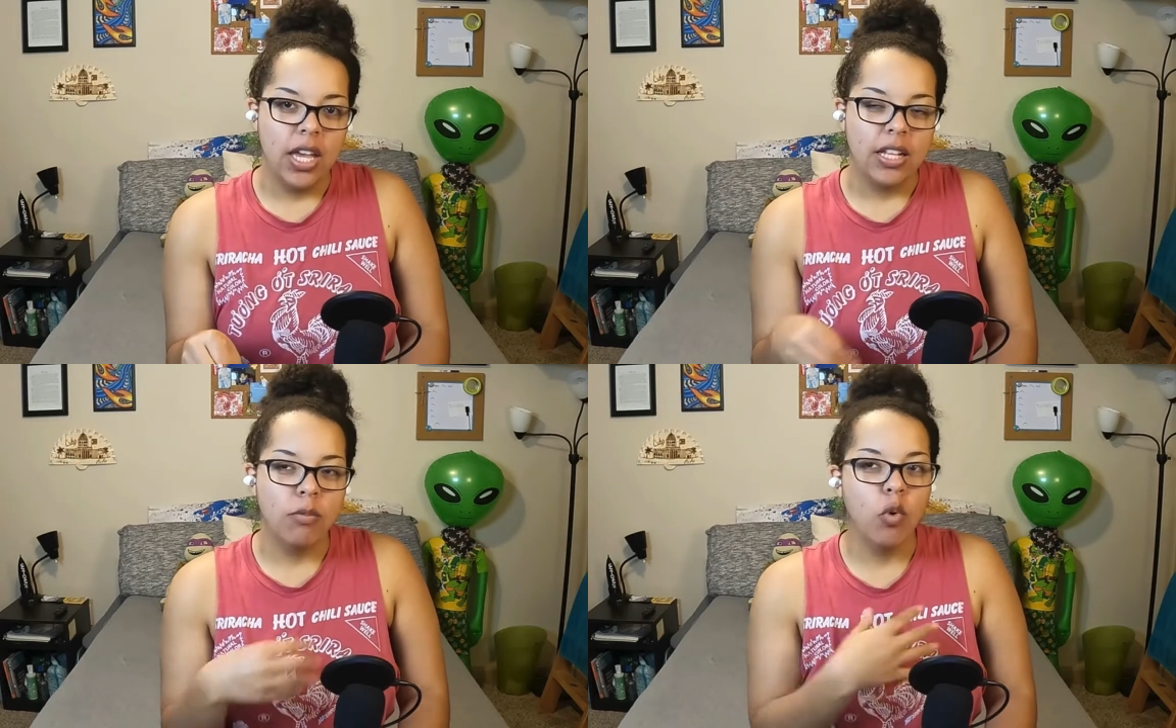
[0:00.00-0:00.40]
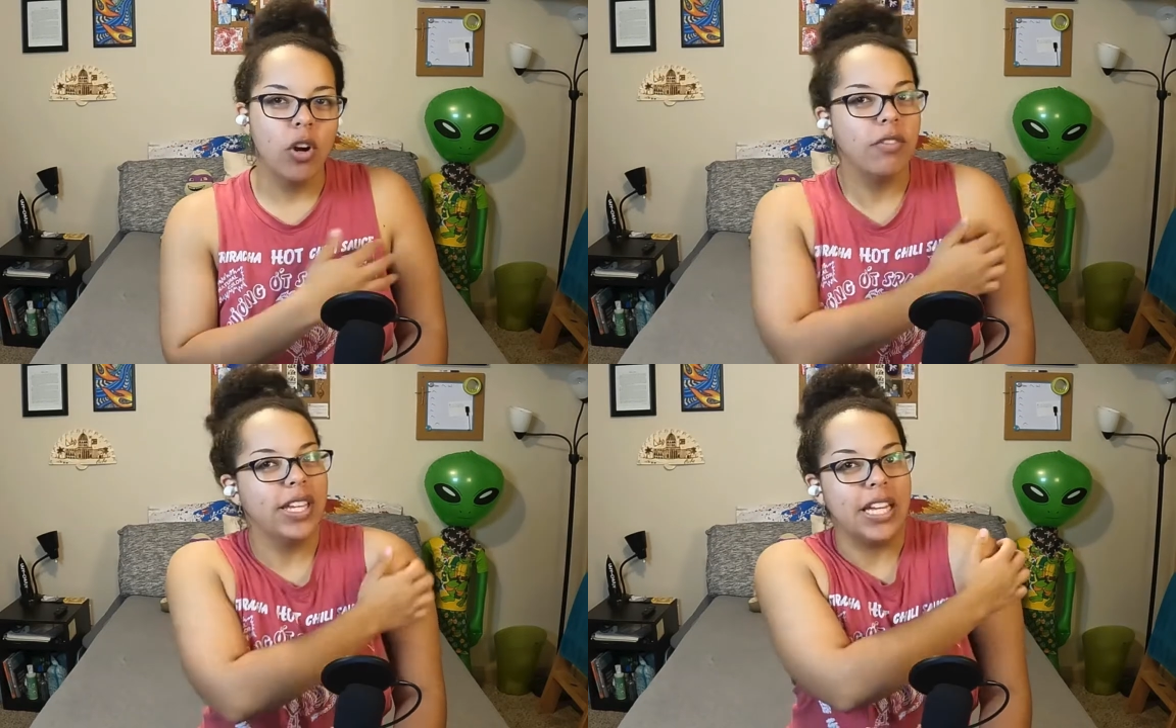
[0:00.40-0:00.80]
It's
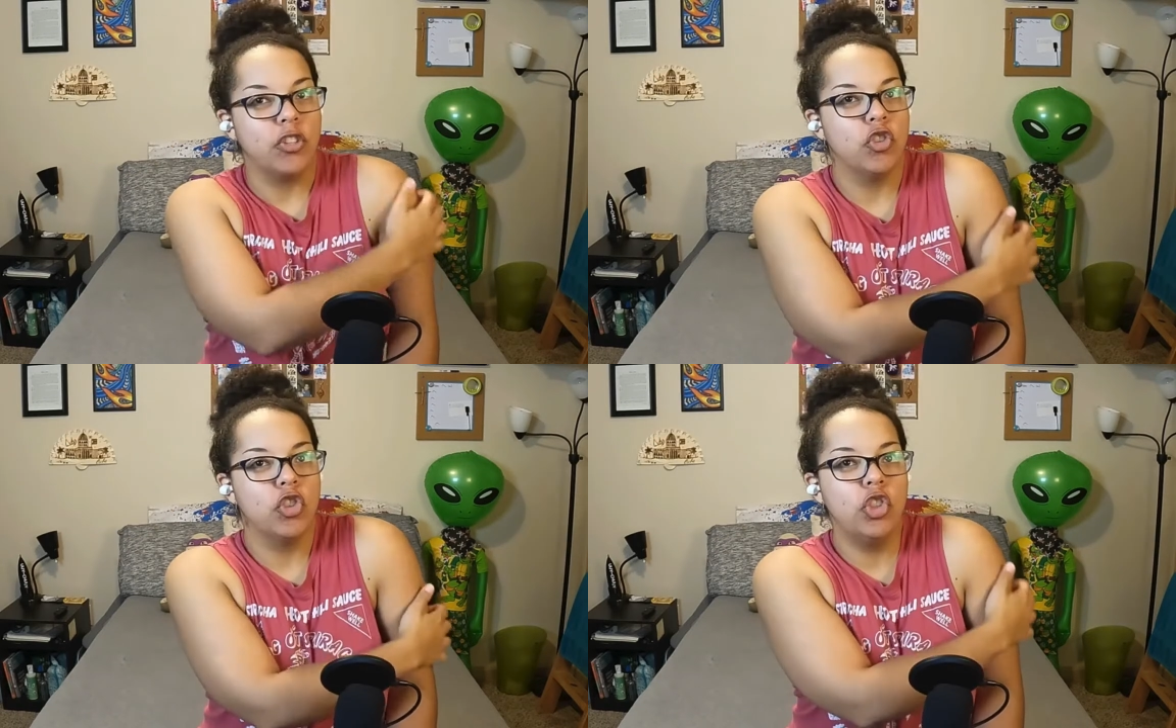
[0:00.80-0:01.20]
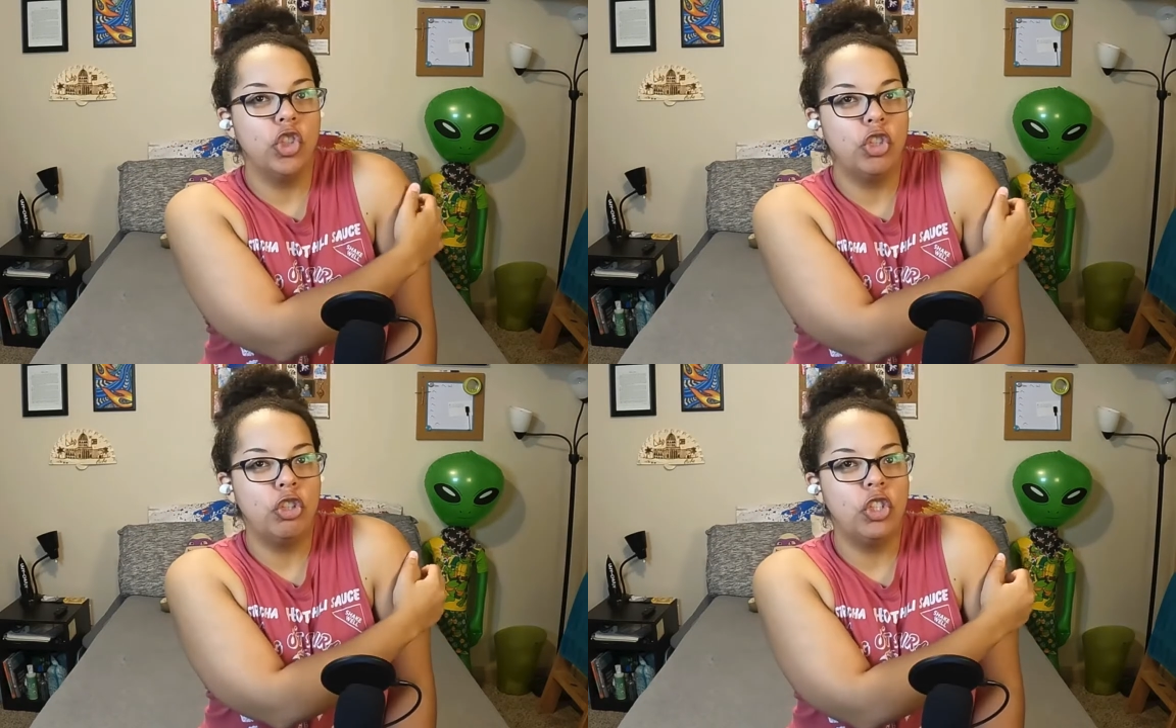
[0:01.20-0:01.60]
more of like a
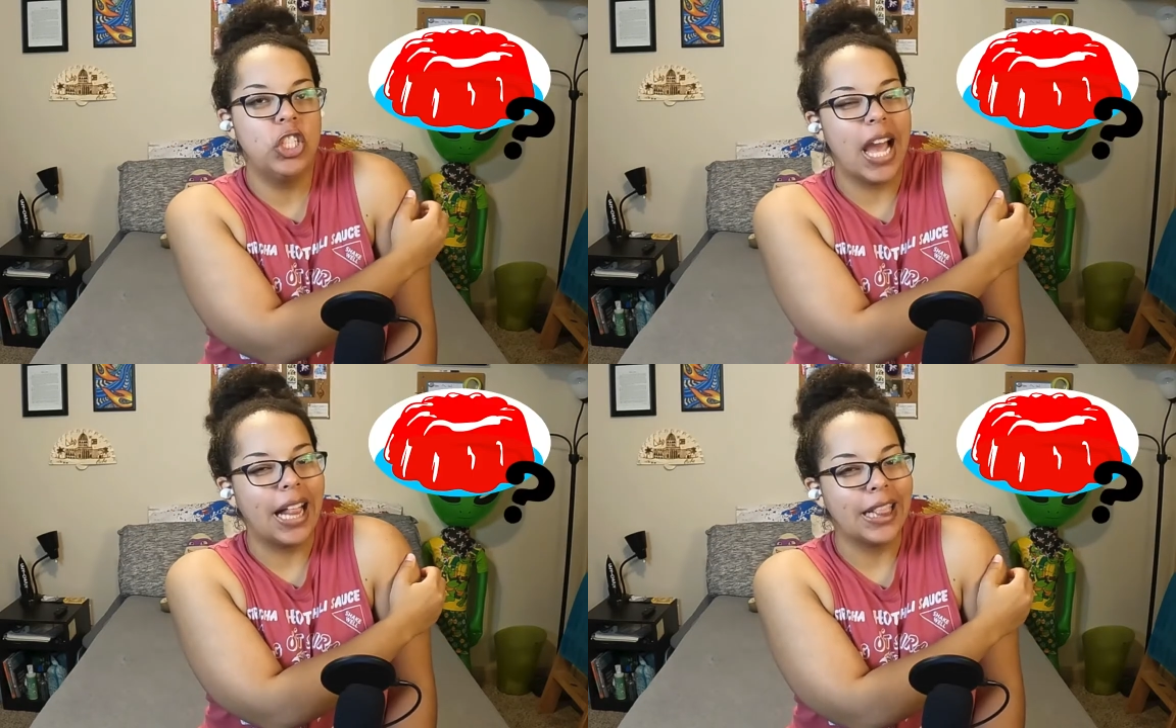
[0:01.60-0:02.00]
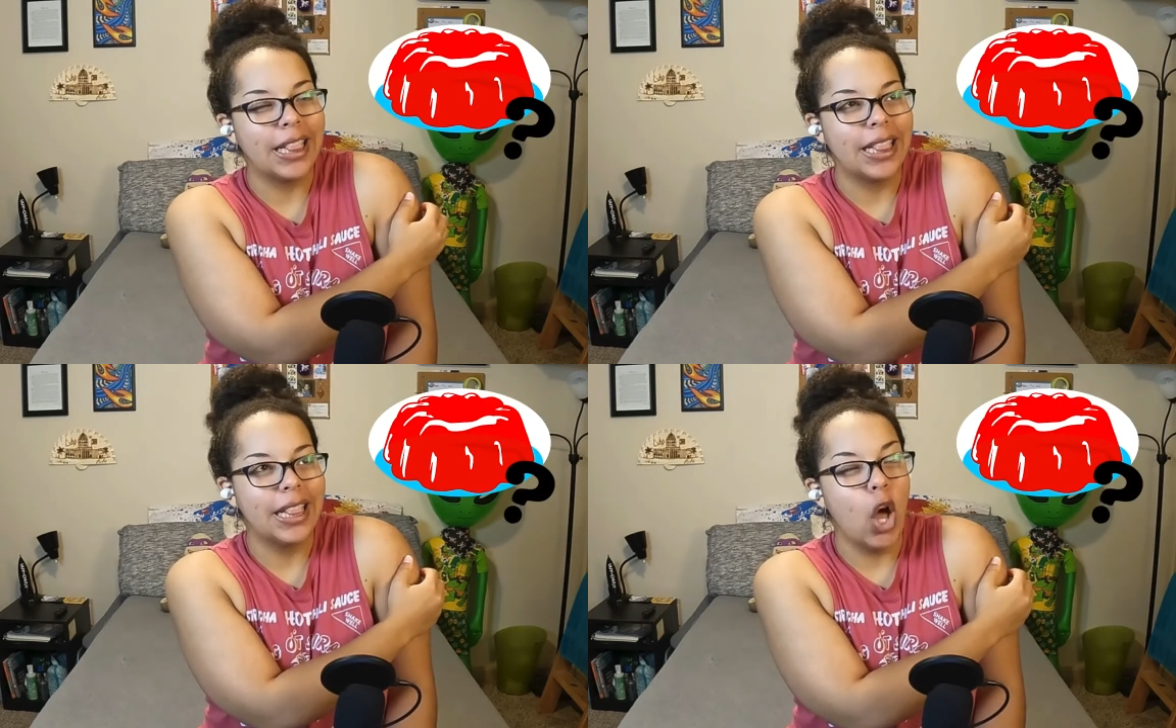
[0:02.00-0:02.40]

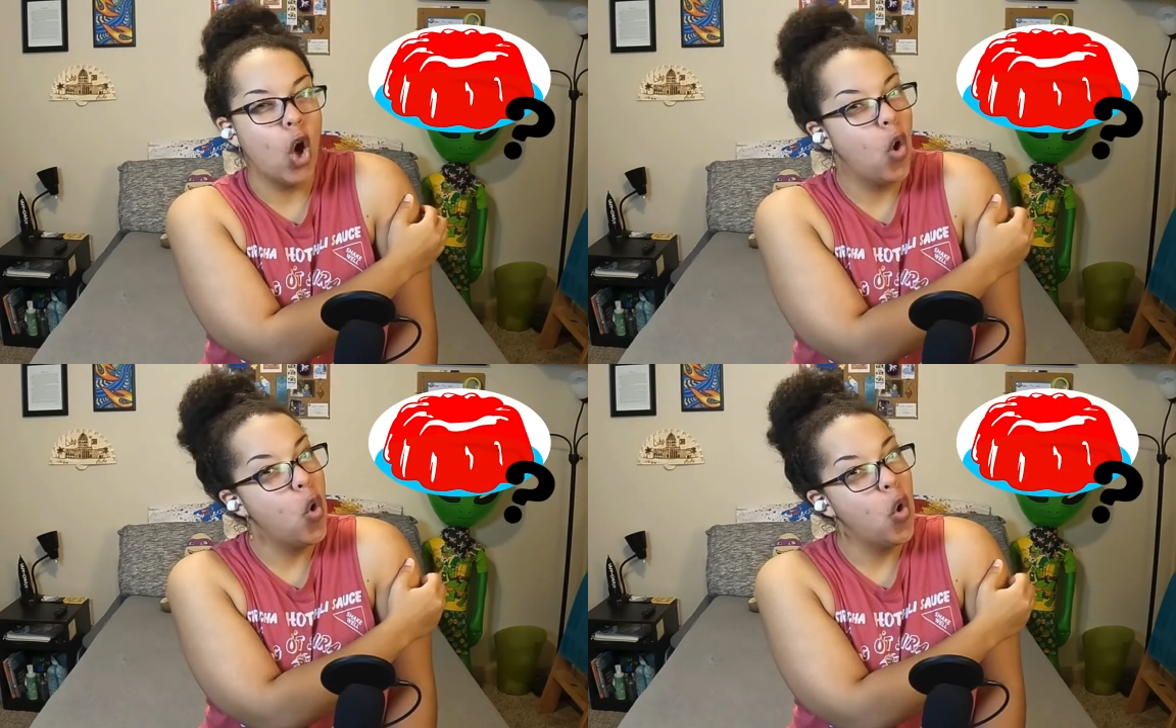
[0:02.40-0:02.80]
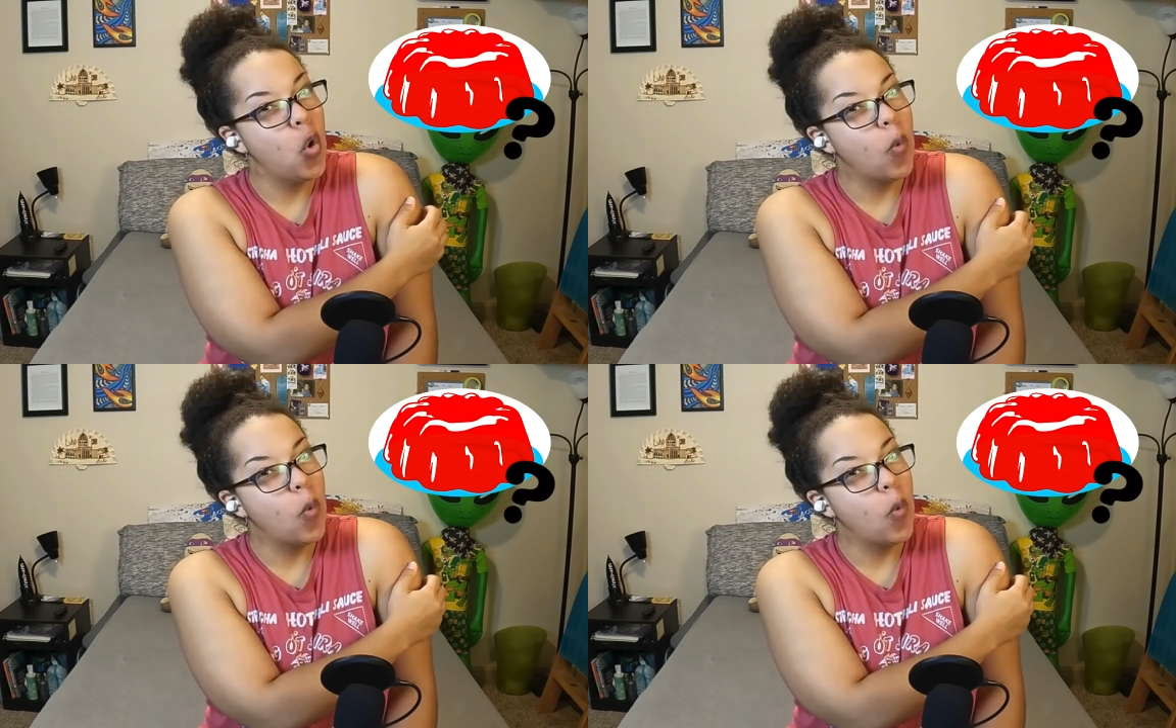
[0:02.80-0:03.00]
Jell-O.